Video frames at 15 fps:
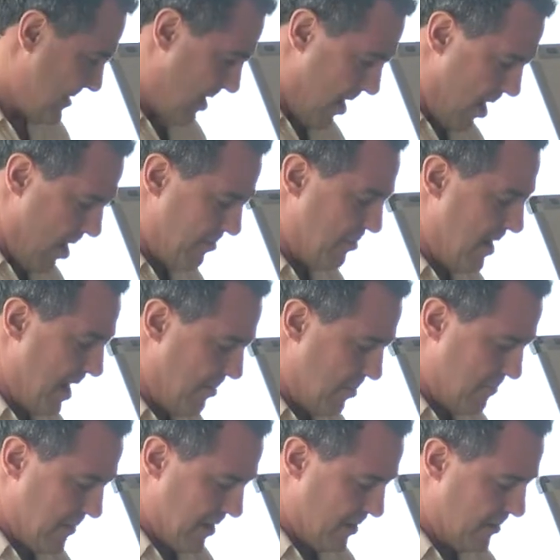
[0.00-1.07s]
A
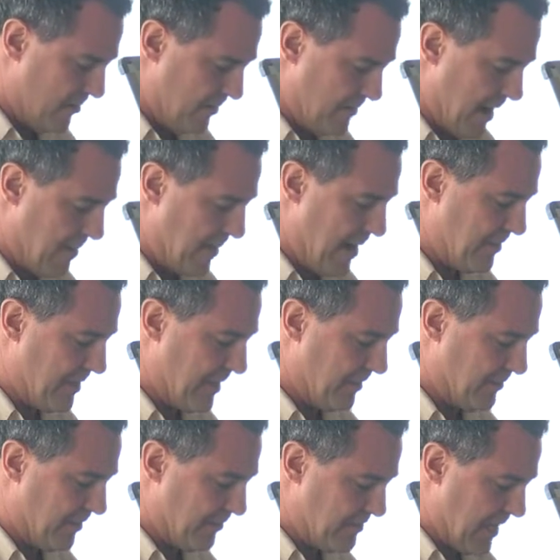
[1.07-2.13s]
$100 bill that by the
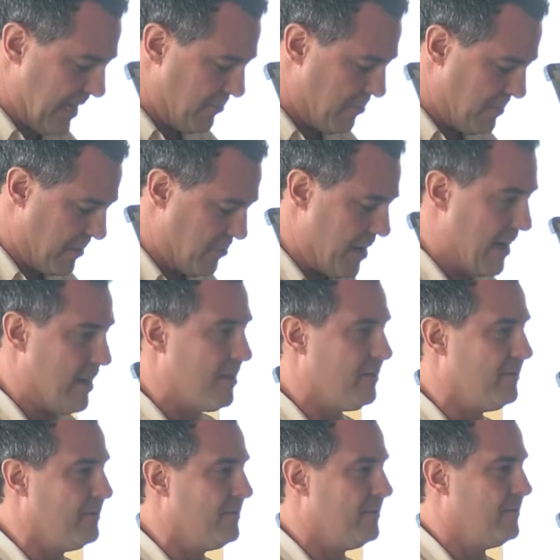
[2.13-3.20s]
end of the day will be where?
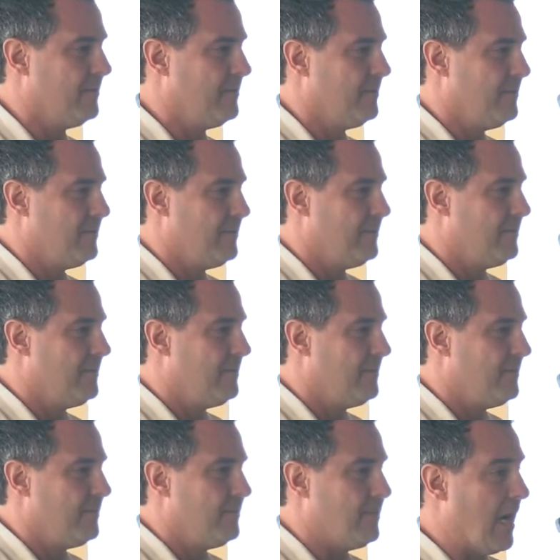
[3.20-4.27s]

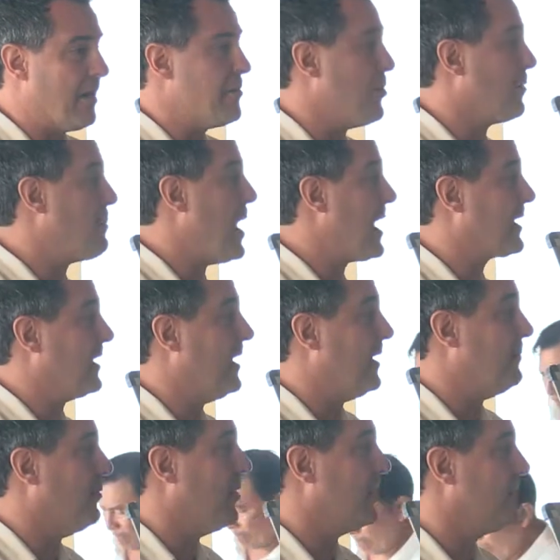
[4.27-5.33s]
Not in your pocket
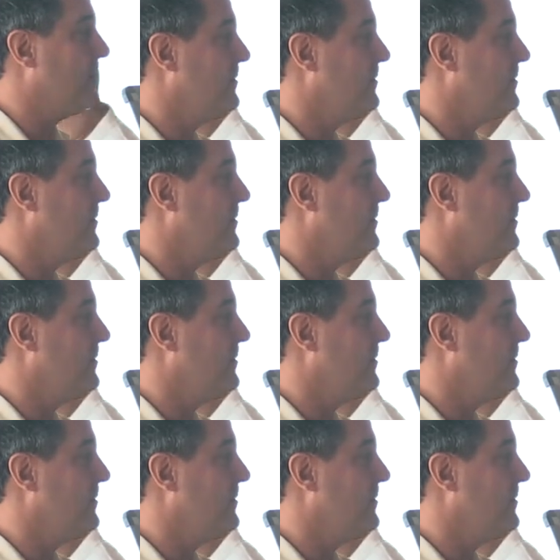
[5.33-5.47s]
anymore.